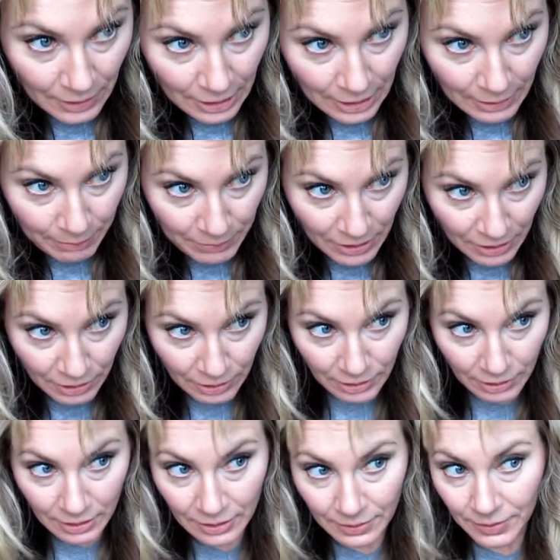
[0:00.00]
Clip the
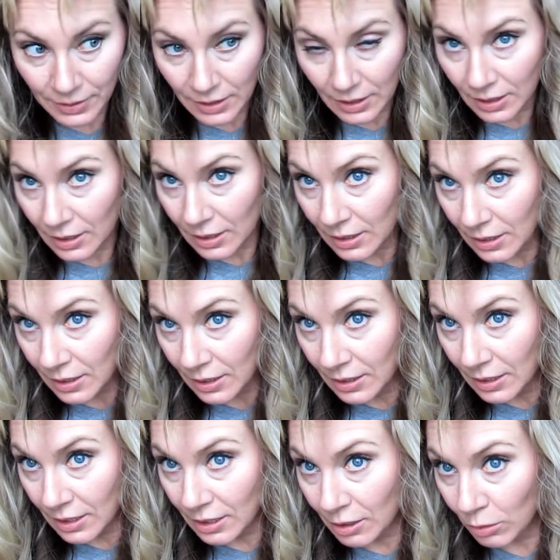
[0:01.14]
curl.
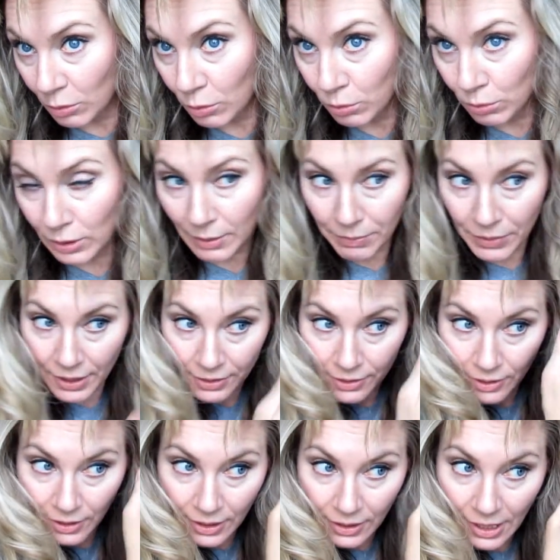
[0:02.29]
And then it'll cool up there,
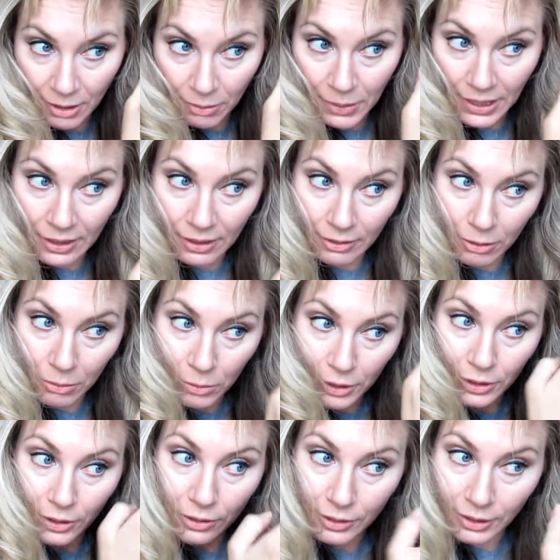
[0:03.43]
so then that'll make it a little more
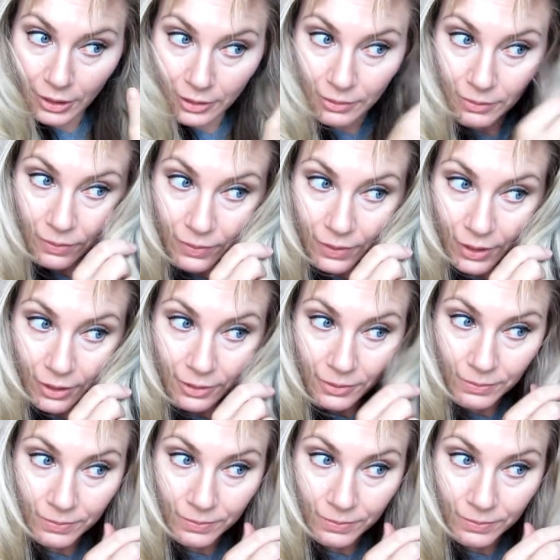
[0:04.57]
curlier. There.